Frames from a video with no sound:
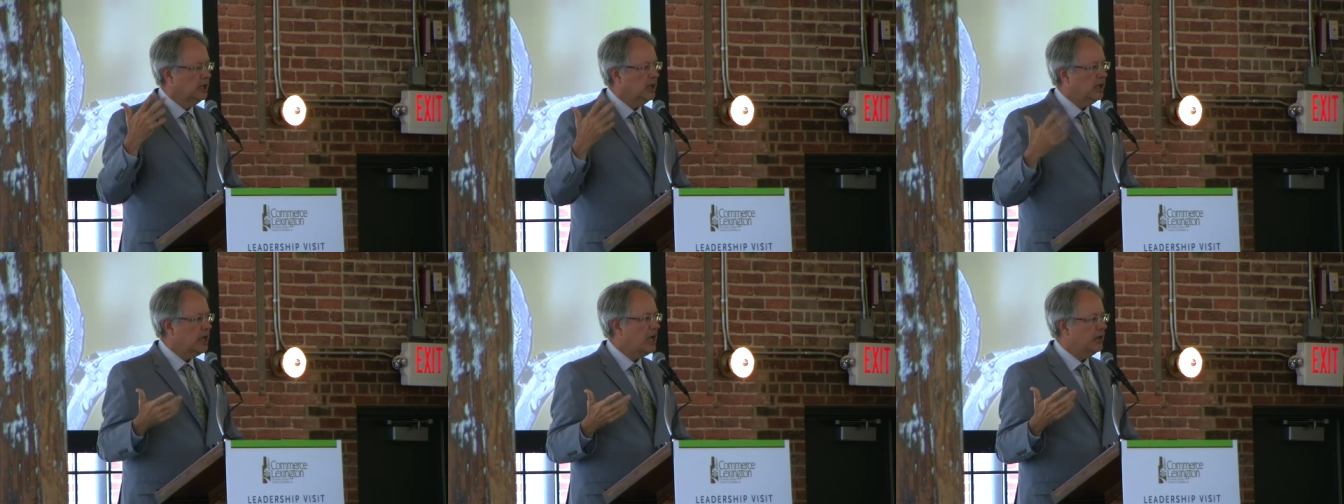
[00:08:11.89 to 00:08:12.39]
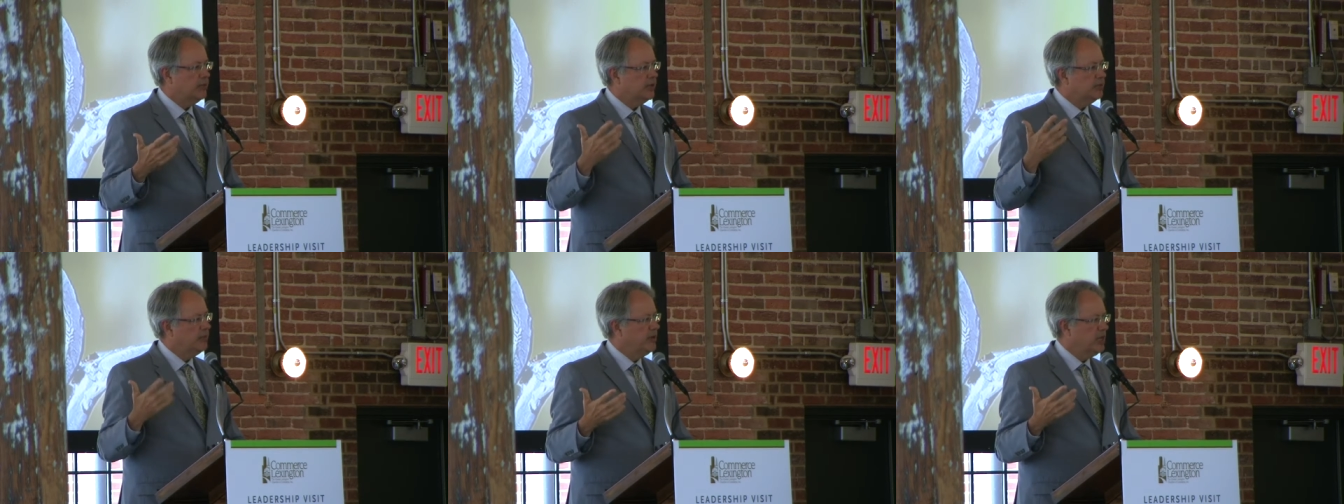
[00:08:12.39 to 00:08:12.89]
economy
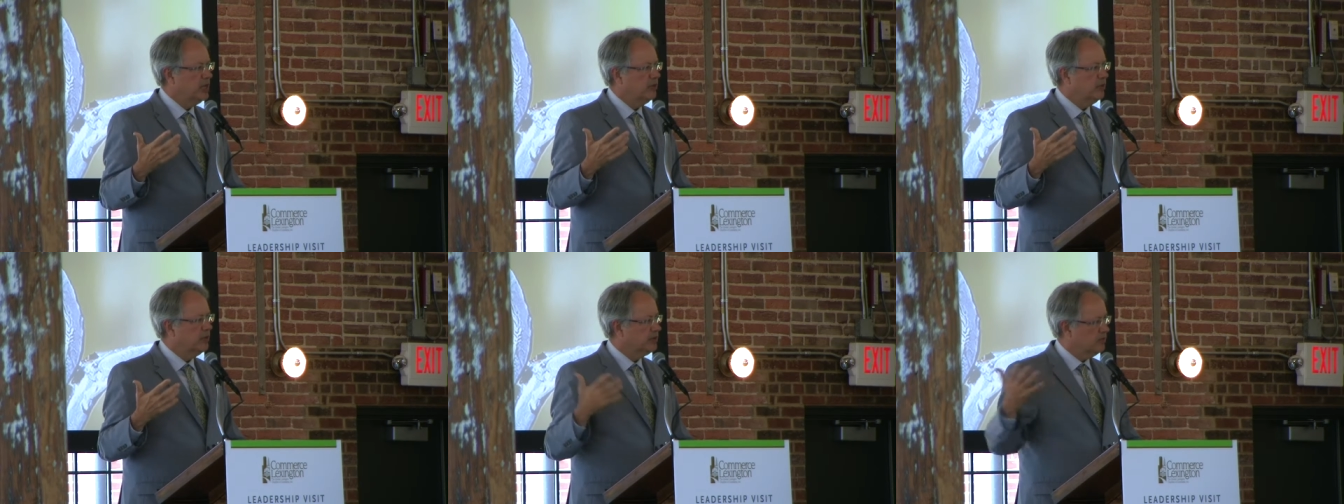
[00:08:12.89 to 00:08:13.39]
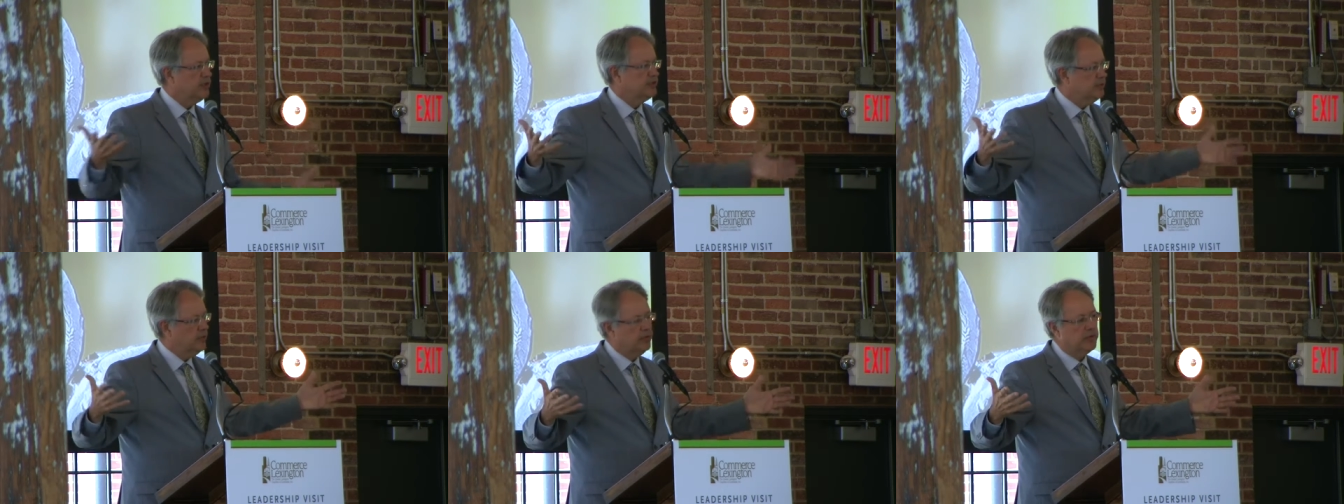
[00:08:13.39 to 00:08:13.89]
to begin with, the
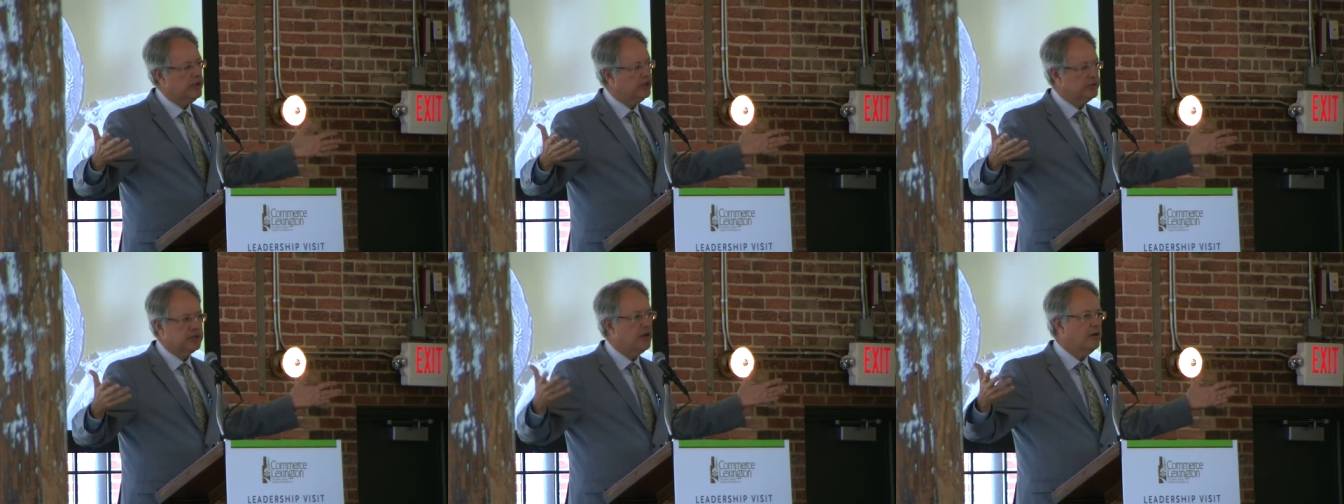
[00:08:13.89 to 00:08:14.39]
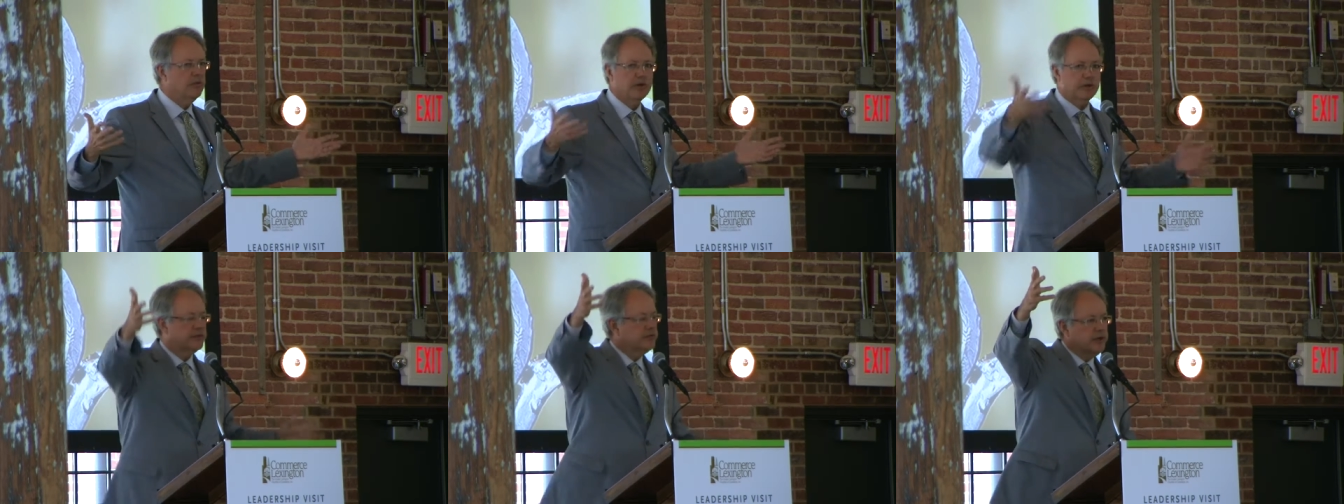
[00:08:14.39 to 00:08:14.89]
reason we were here to start
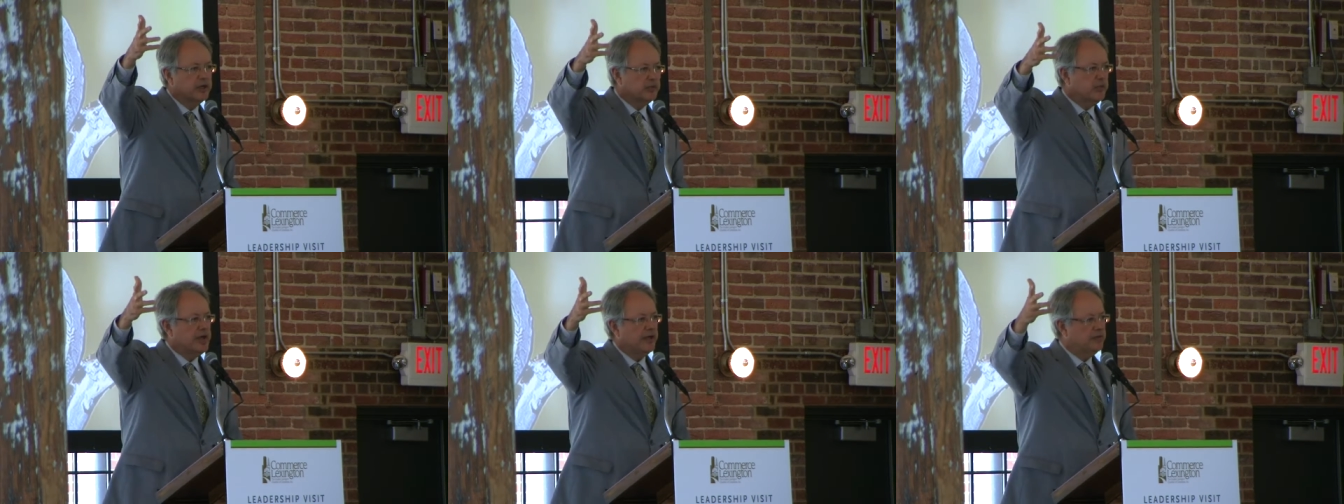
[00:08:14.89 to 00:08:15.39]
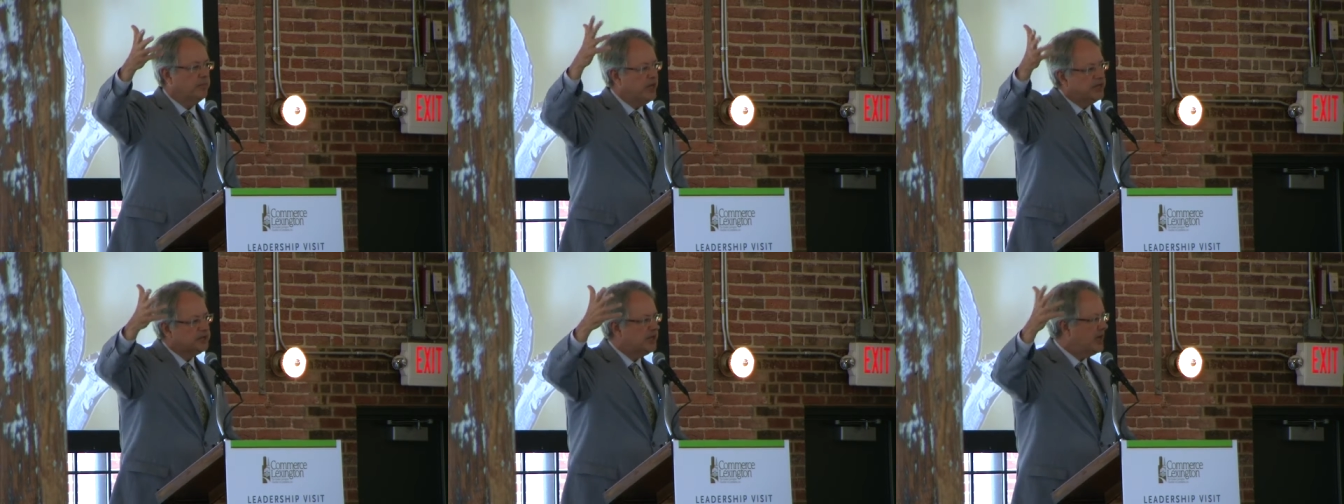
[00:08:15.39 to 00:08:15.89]
with is because we have the
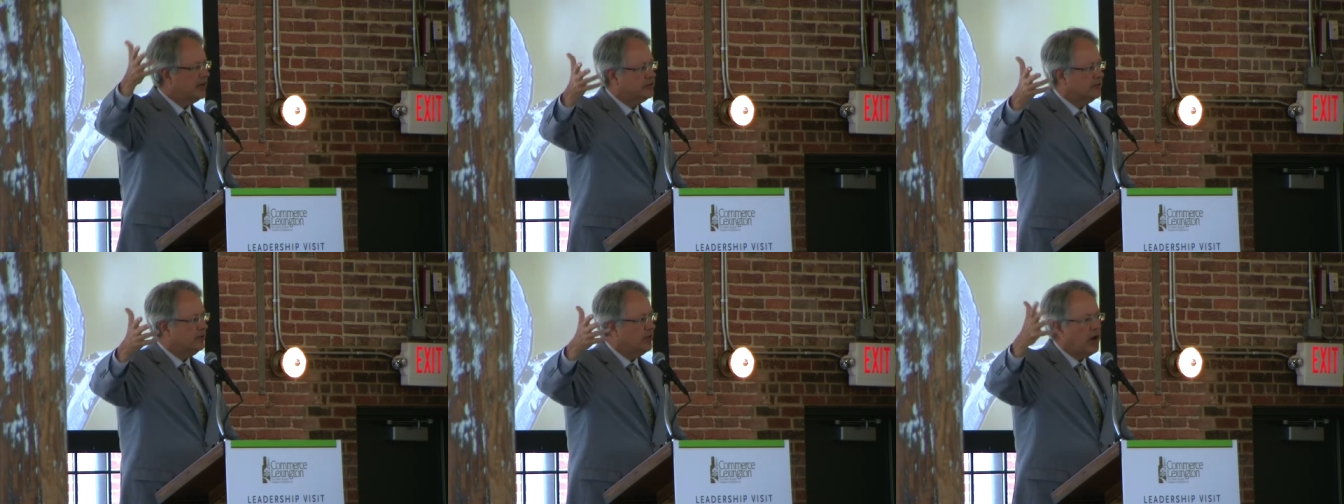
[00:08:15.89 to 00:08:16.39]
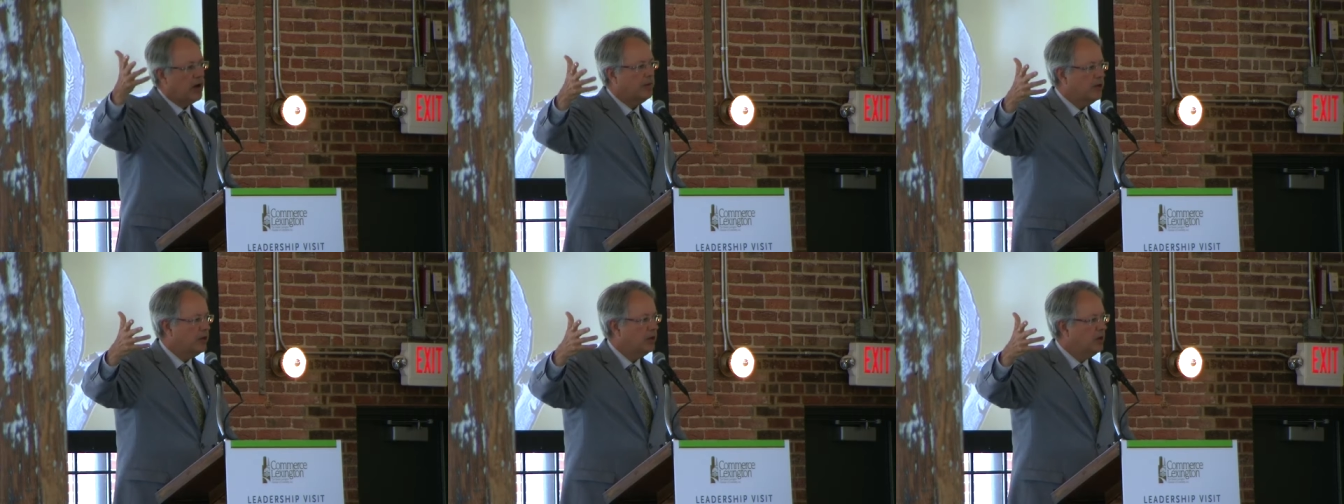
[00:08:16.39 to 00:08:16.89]
best natural
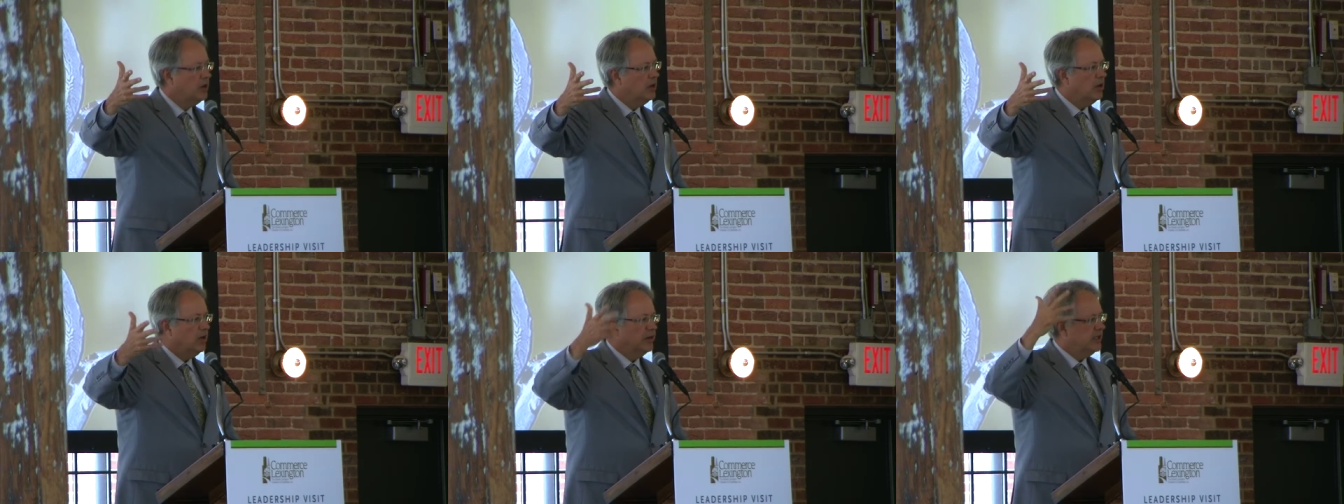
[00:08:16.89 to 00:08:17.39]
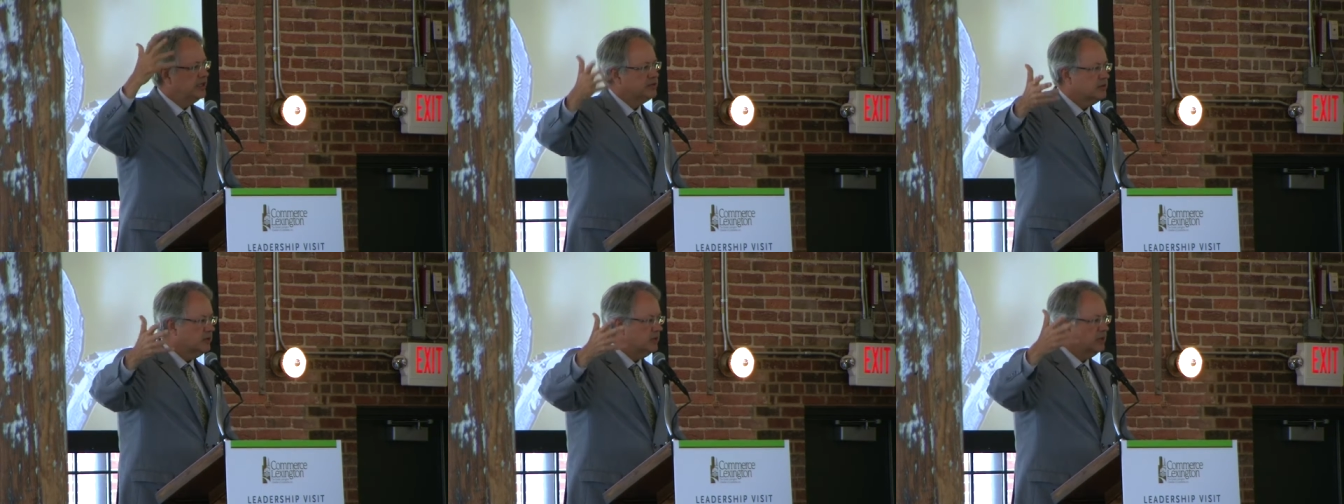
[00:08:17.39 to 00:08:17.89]
harbor on the
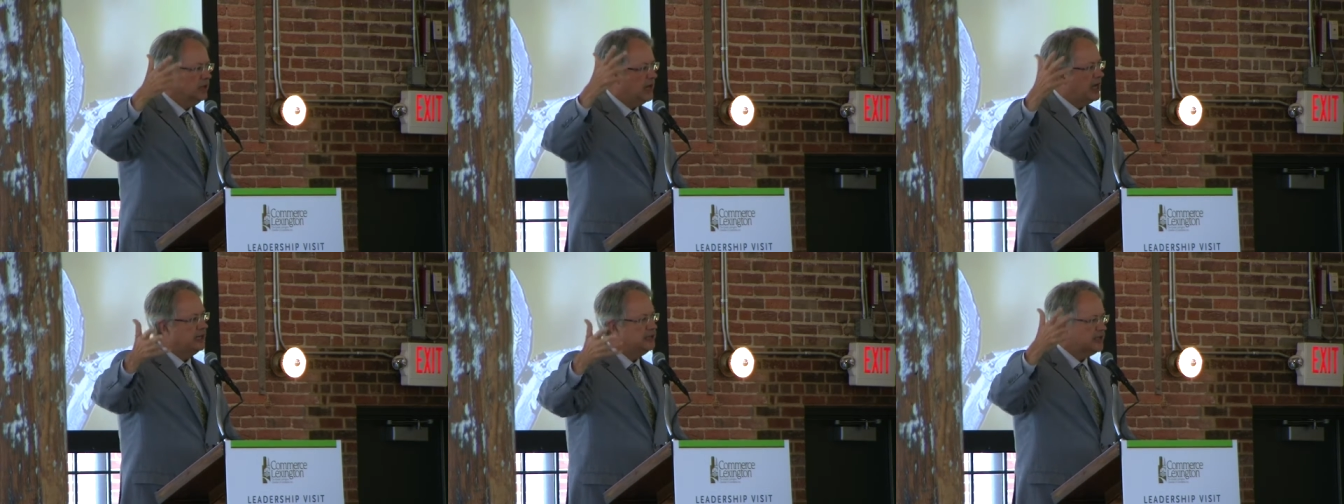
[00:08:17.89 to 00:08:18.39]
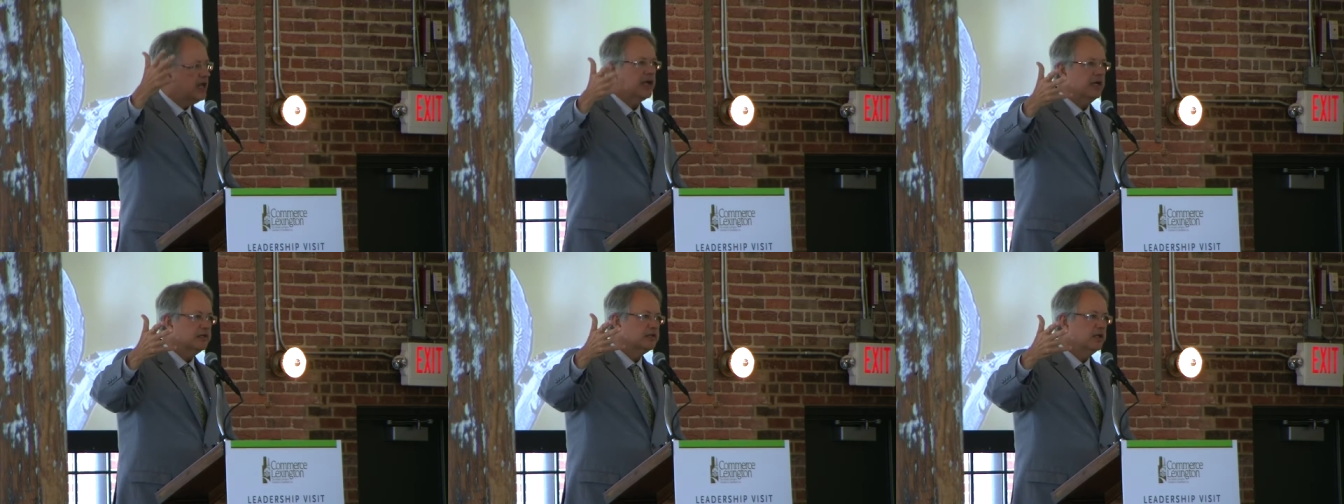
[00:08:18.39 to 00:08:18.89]
eastern United
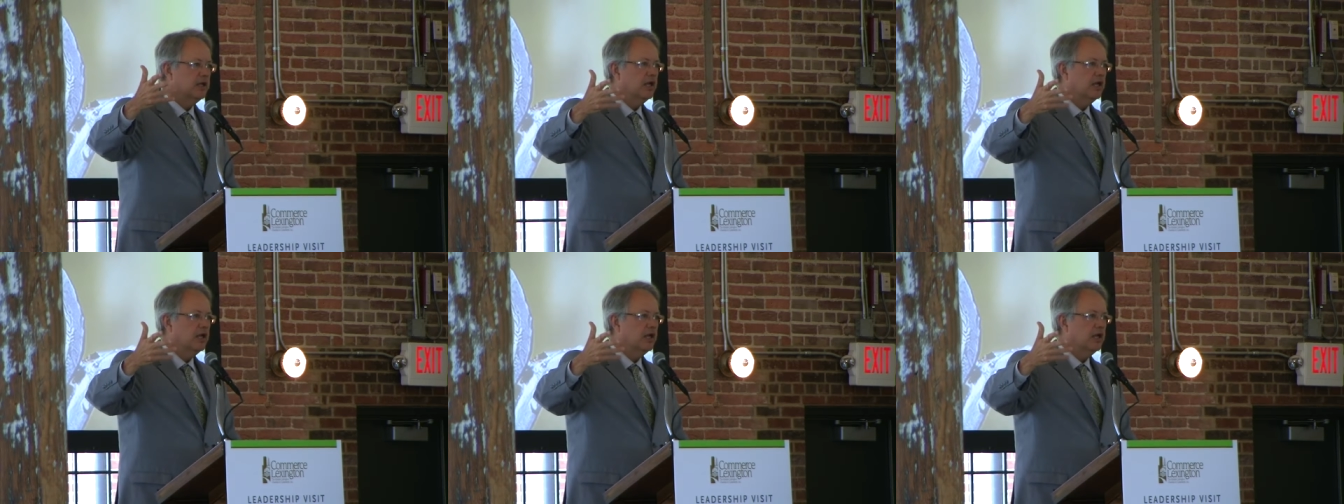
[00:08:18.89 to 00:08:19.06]
States.